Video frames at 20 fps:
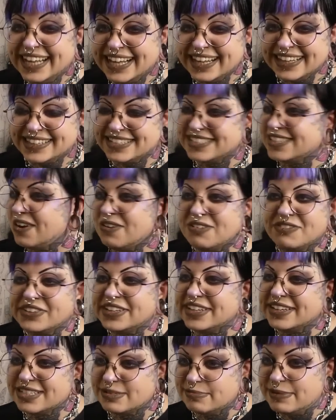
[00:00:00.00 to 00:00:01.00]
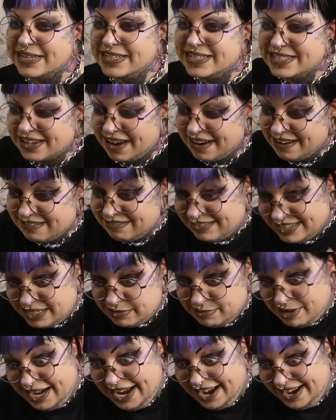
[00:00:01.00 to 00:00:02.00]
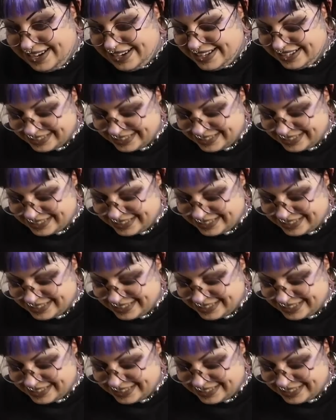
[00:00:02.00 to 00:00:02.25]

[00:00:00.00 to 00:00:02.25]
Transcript: This whole video is me just going, wish me luck.